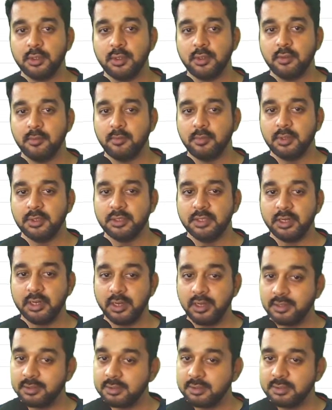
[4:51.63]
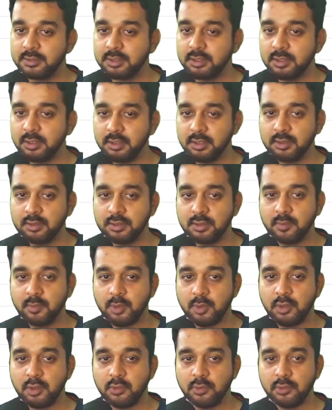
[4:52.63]
but they're existing here
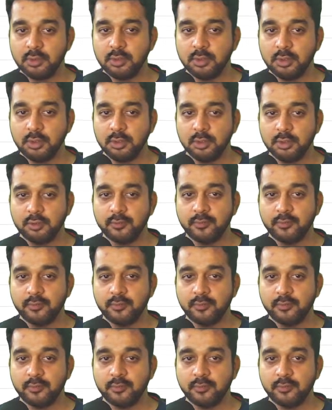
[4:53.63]
somehow. So